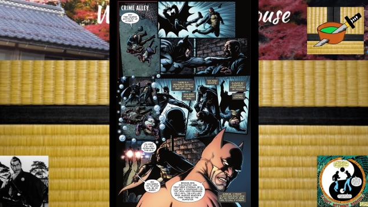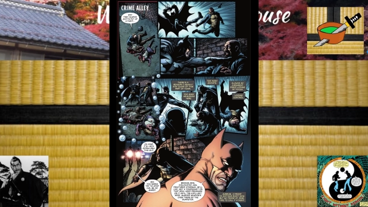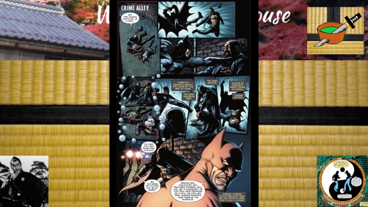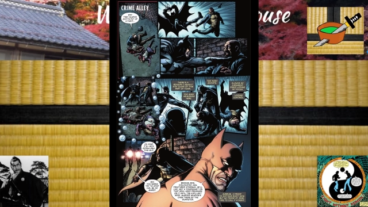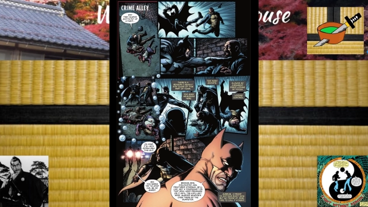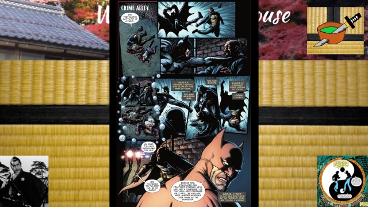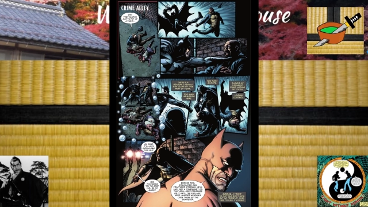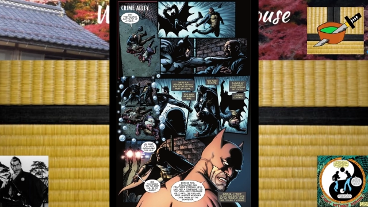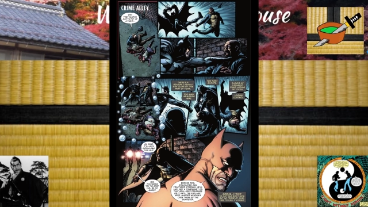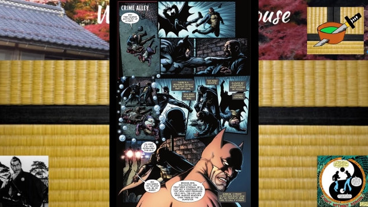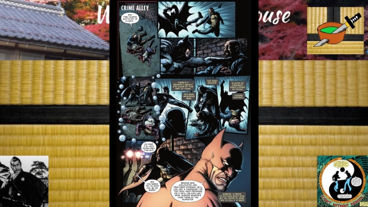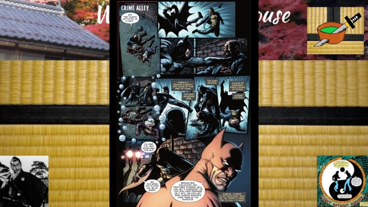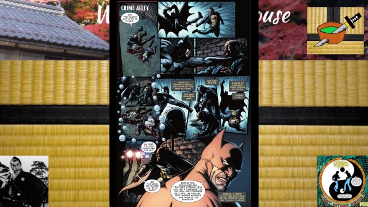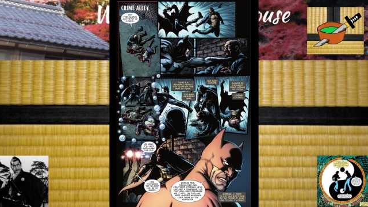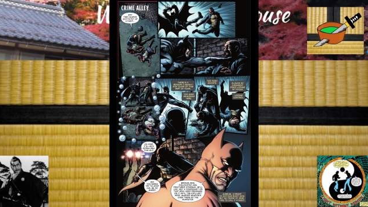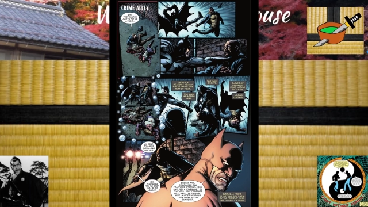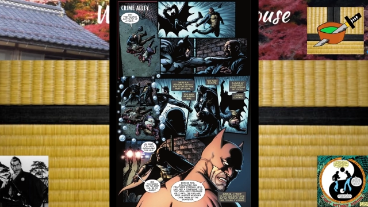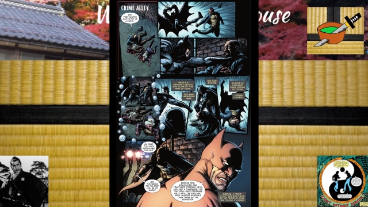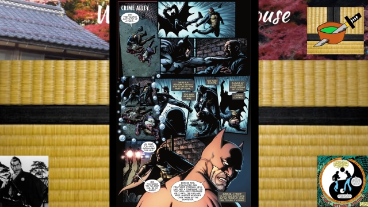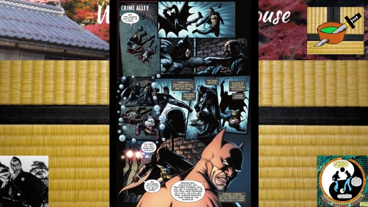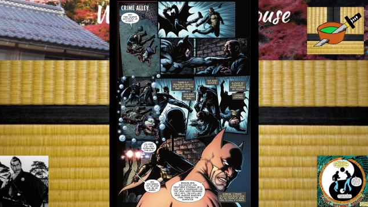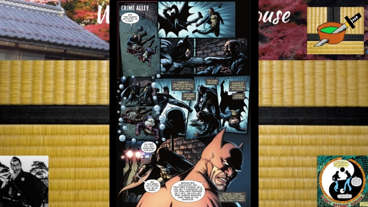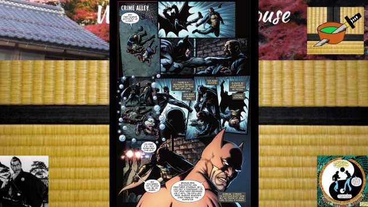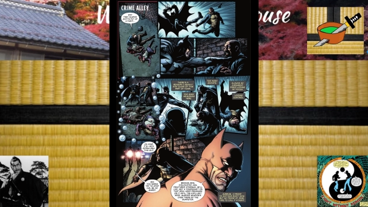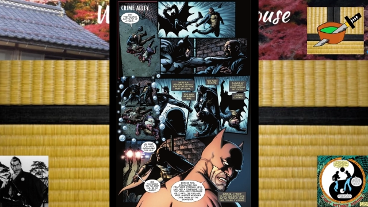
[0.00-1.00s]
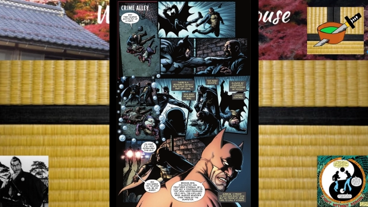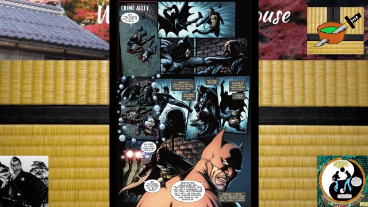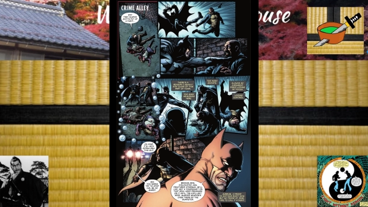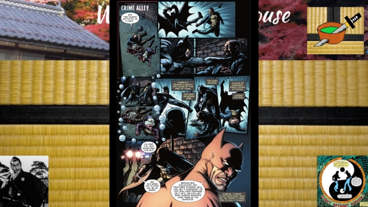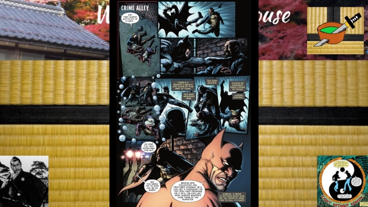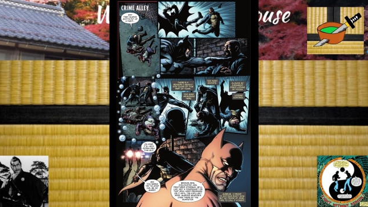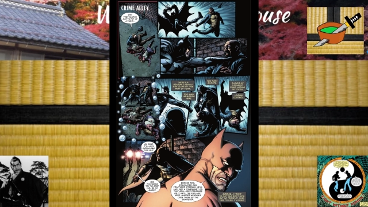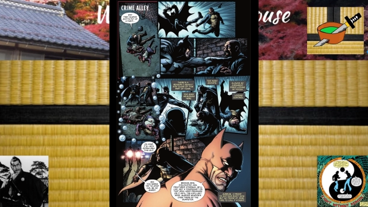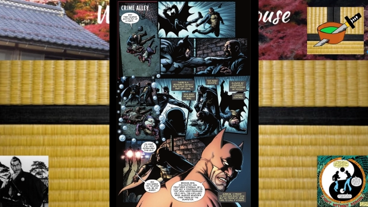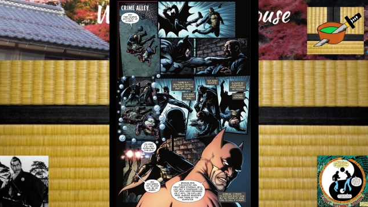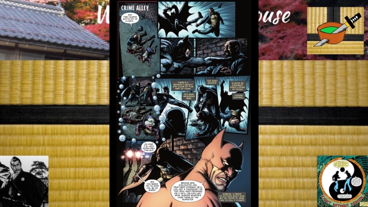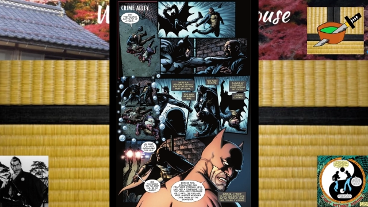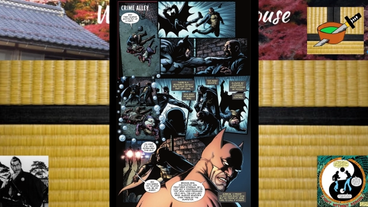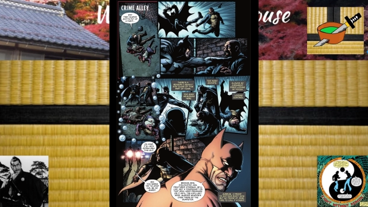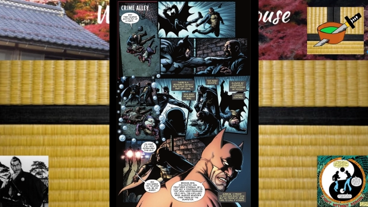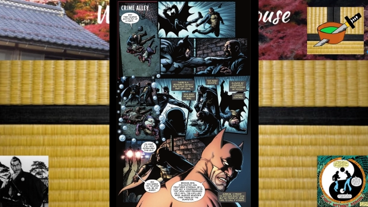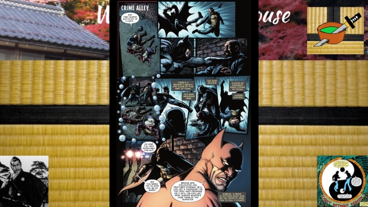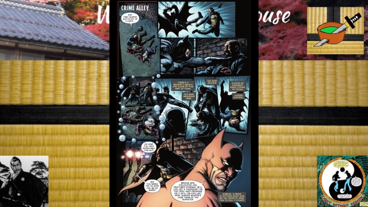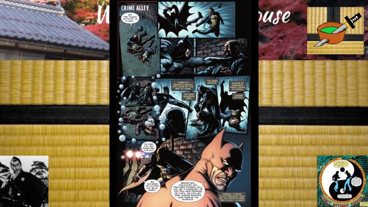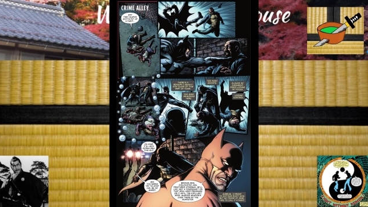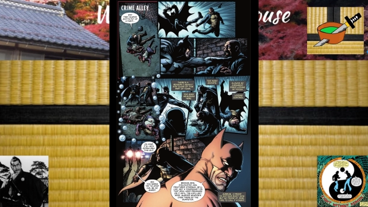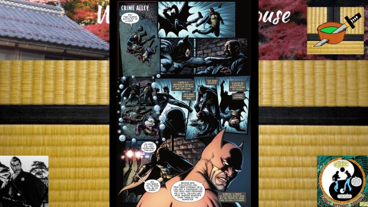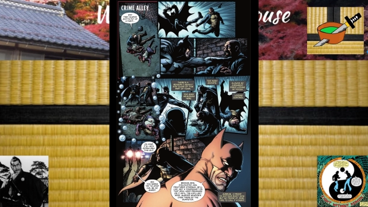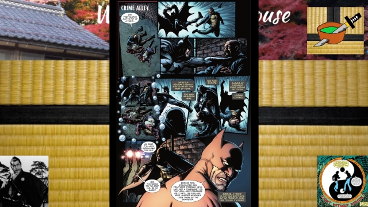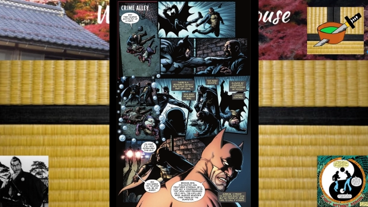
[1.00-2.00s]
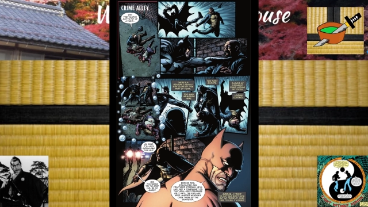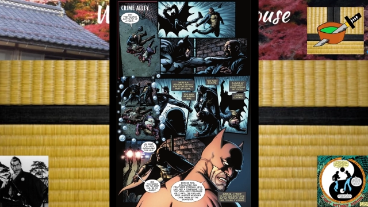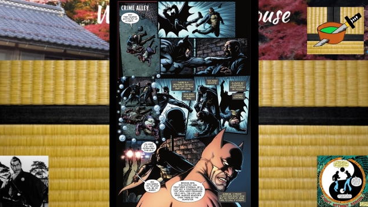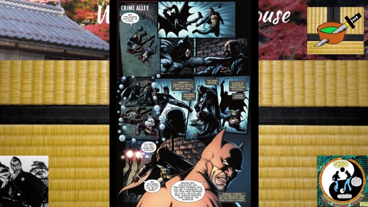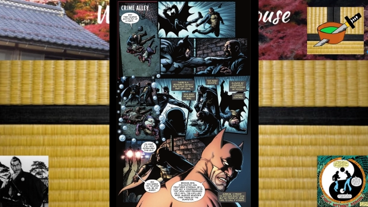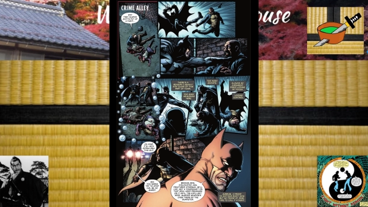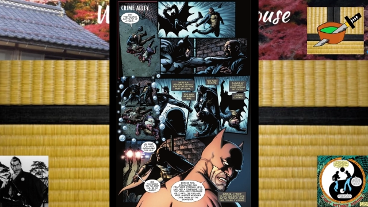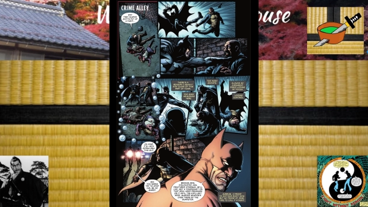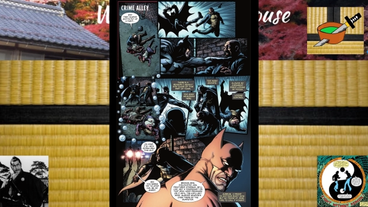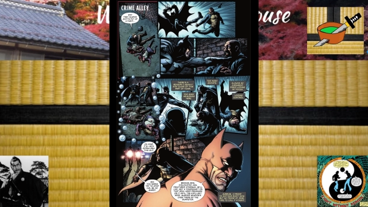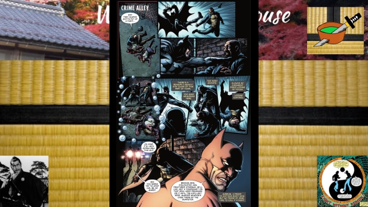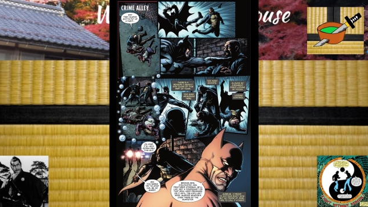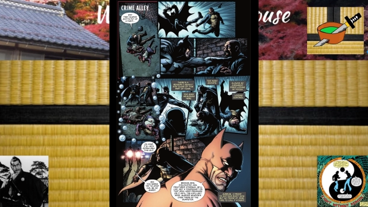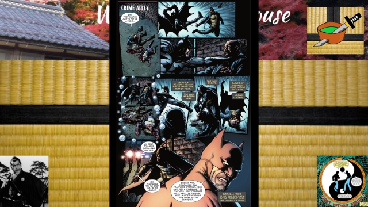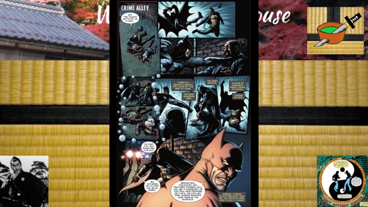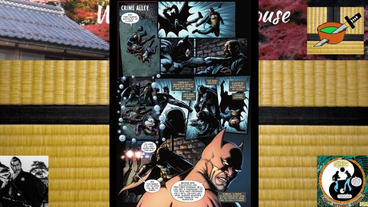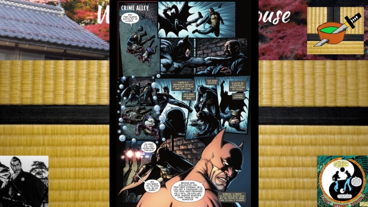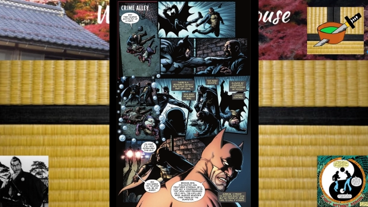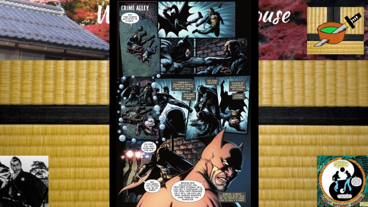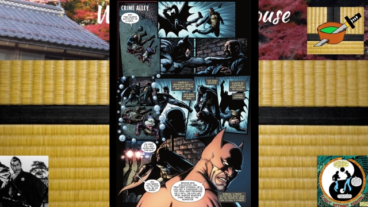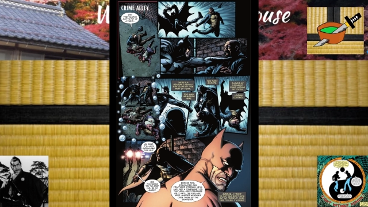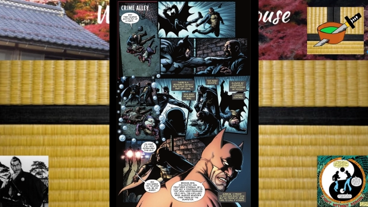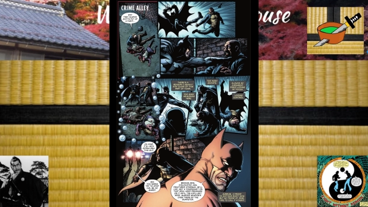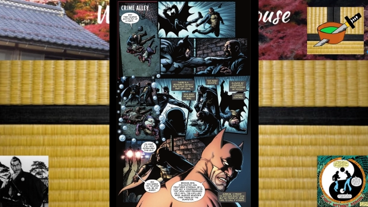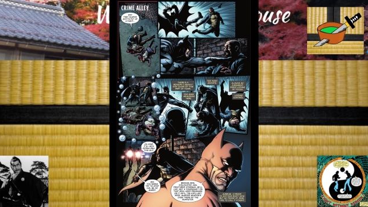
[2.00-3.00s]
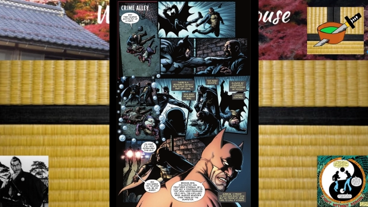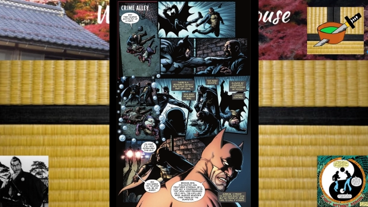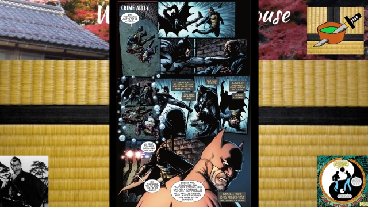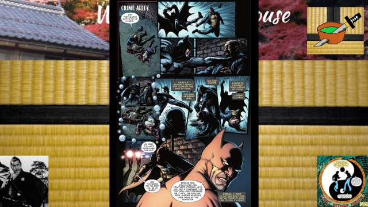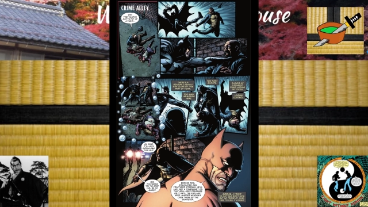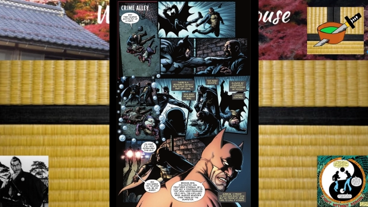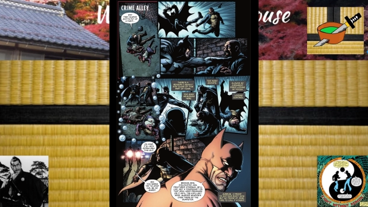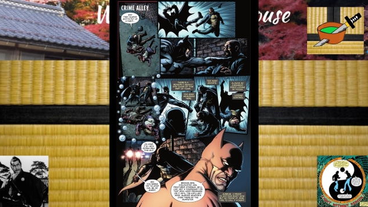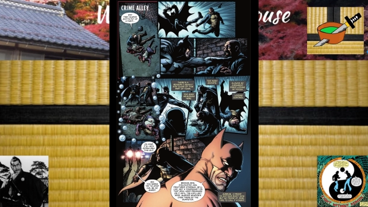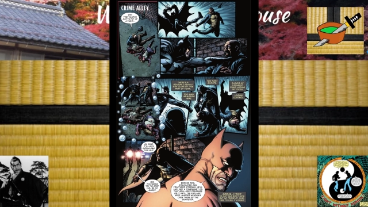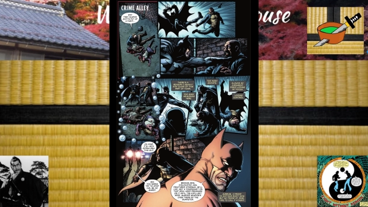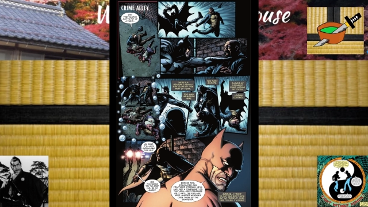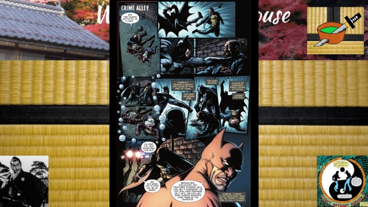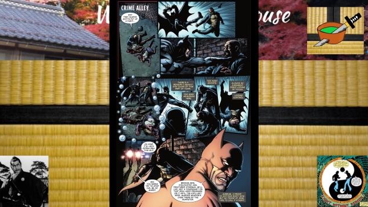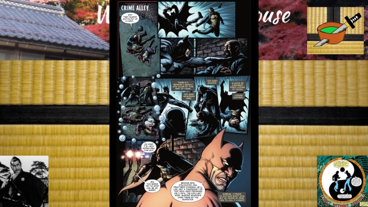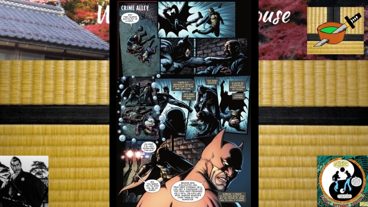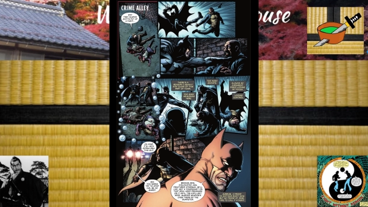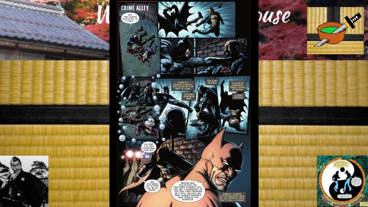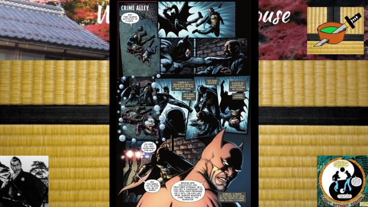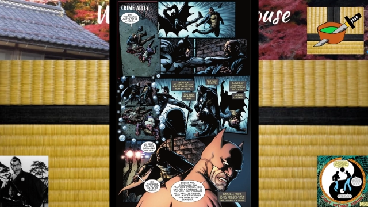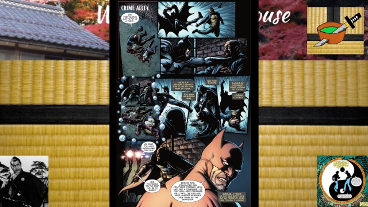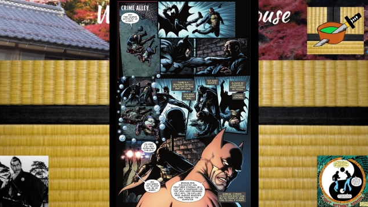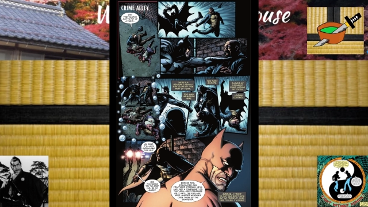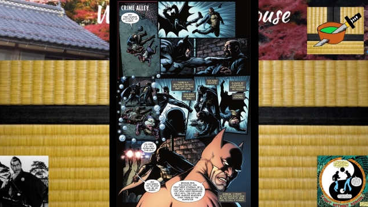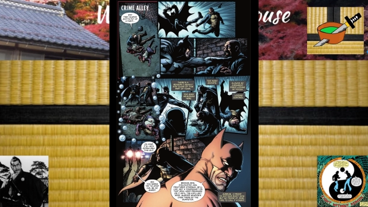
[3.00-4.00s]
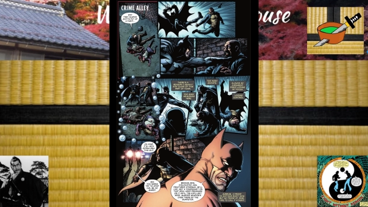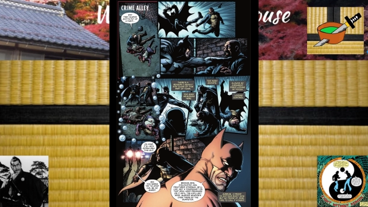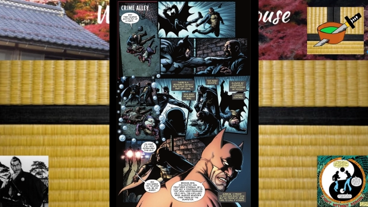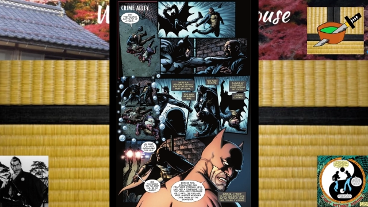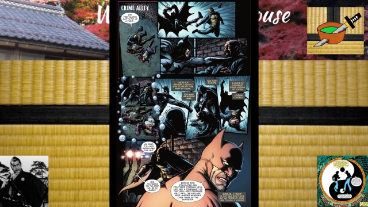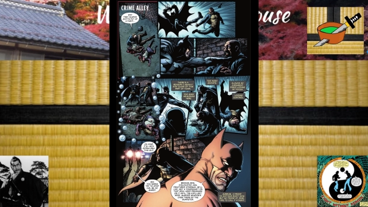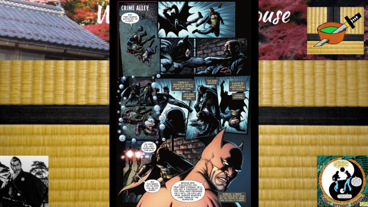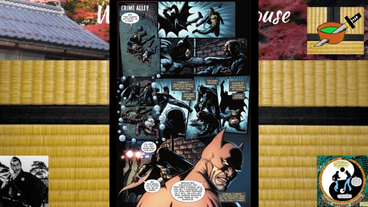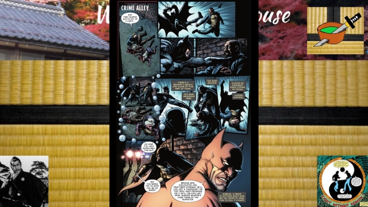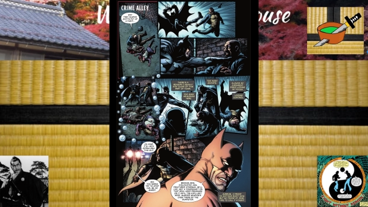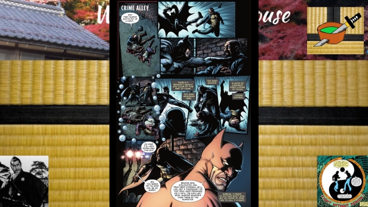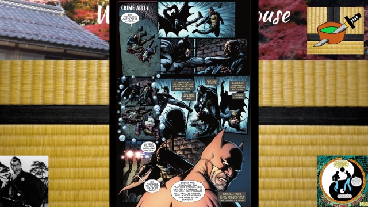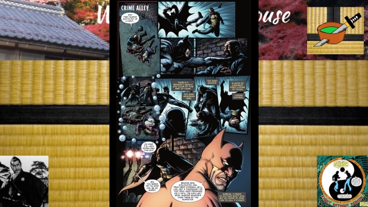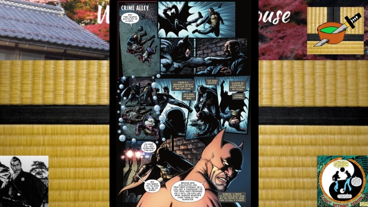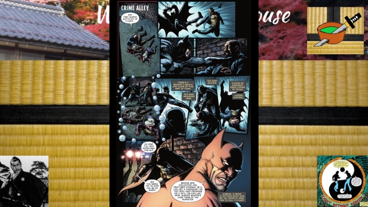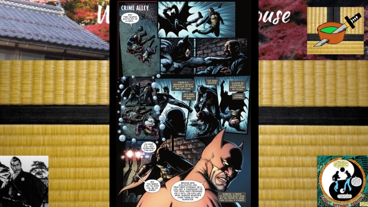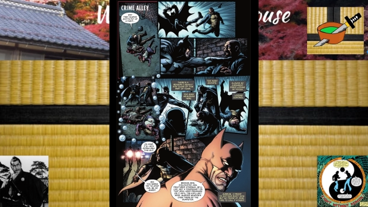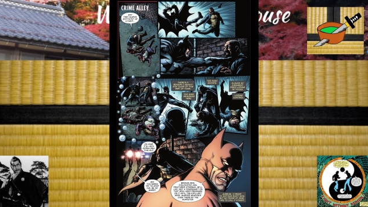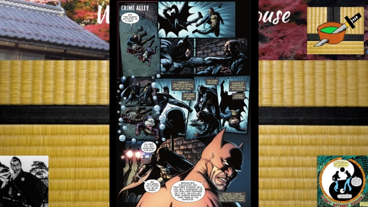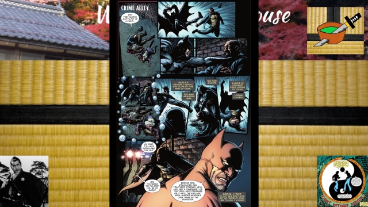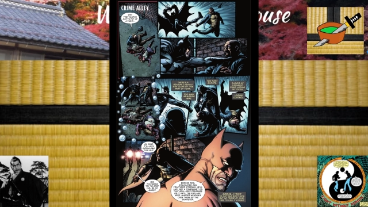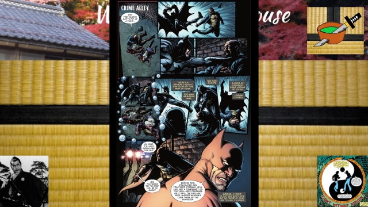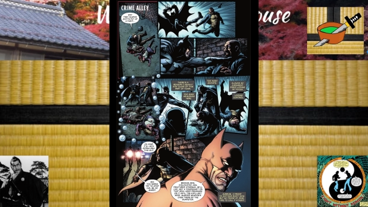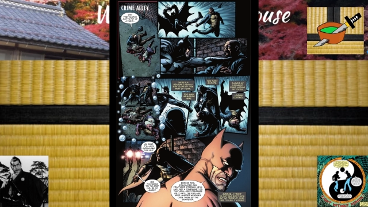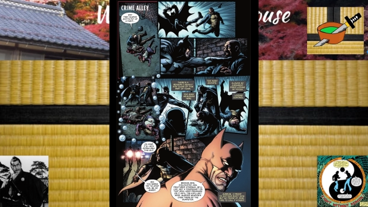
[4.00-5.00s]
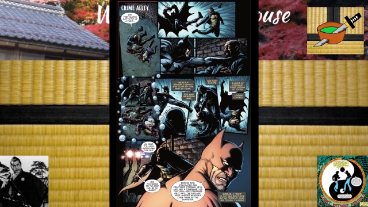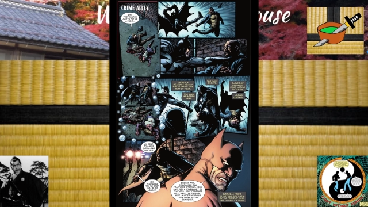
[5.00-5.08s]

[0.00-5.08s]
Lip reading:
No face is visible, so there are no lips to read.